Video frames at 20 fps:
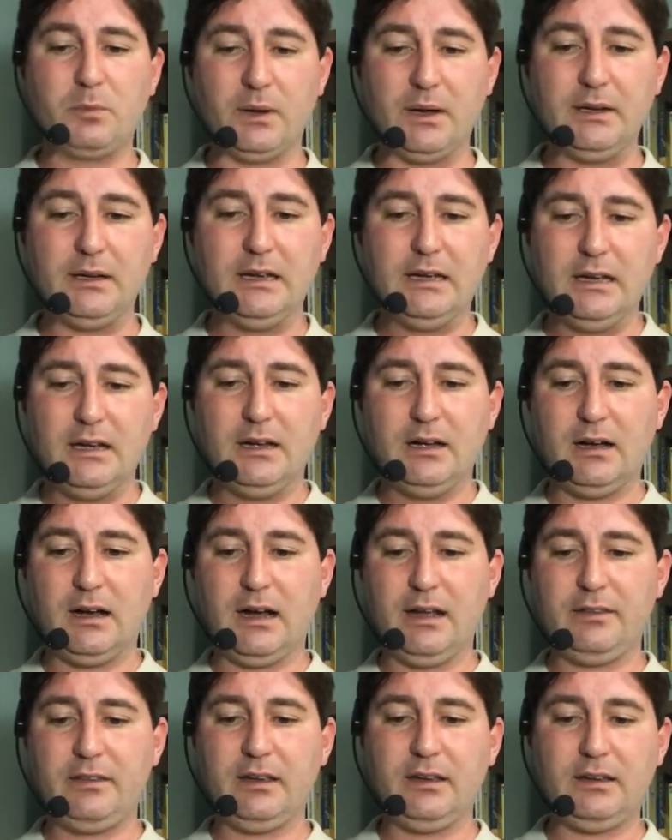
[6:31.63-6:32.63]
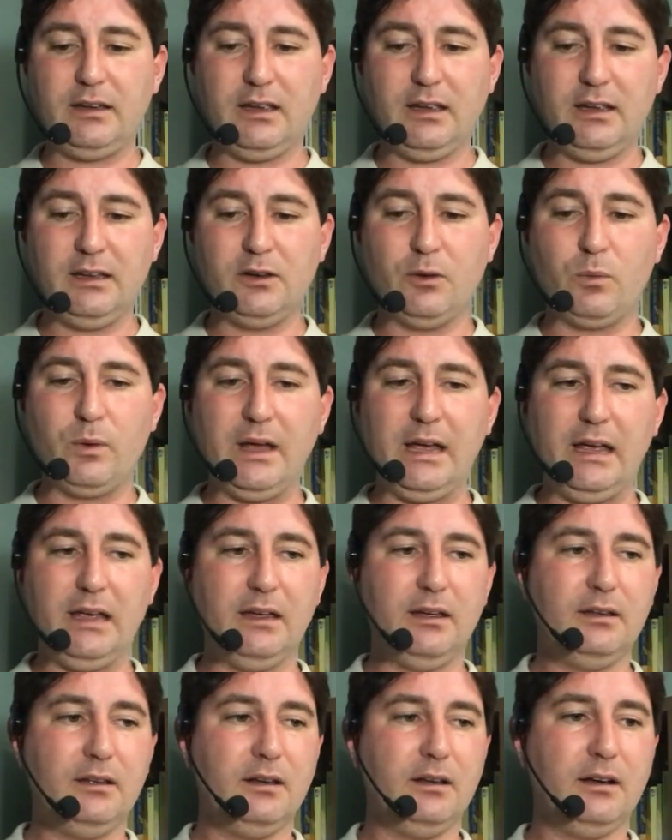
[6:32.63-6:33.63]
but I think in a
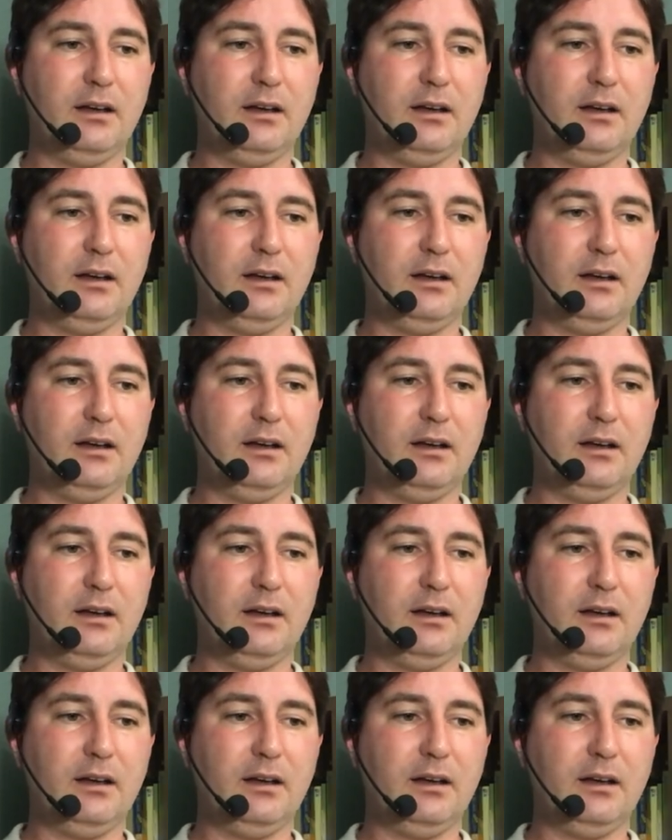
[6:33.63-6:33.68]
way,